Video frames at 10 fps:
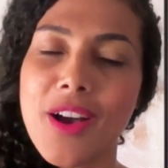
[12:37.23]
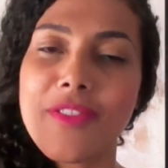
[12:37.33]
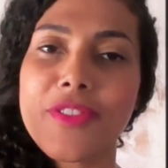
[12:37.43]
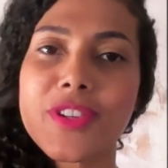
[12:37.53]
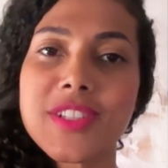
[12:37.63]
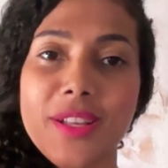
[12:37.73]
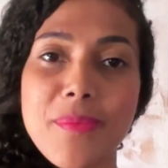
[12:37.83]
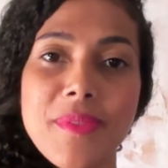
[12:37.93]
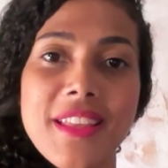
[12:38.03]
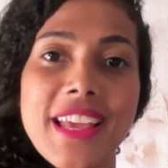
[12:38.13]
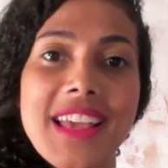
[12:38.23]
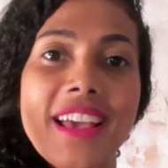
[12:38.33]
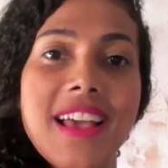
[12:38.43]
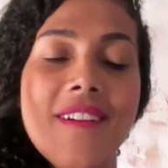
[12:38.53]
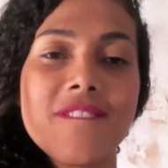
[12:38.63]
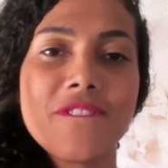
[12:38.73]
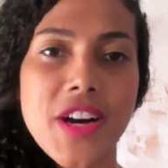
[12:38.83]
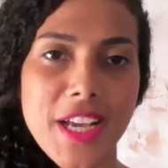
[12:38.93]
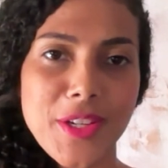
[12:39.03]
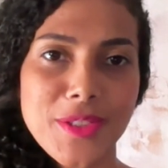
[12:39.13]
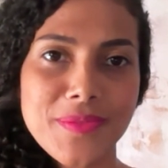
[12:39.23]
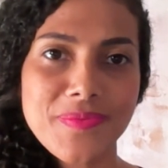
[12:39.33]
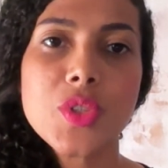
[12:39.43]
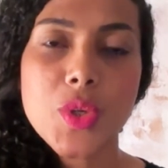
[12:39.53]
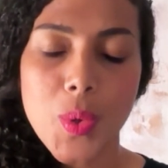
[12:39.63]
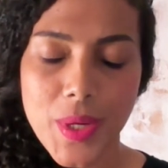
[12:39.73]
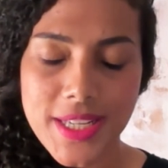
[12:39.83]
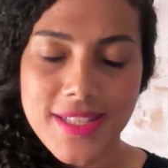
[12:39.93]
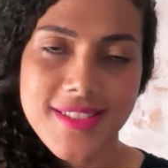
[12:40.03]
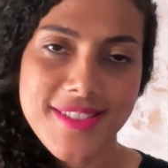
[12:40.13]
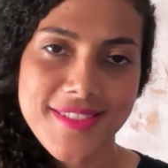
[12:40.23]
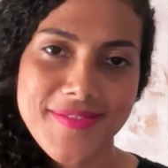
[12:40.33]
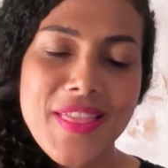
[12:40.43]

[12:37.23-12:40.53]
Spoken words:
offer something vital: choice.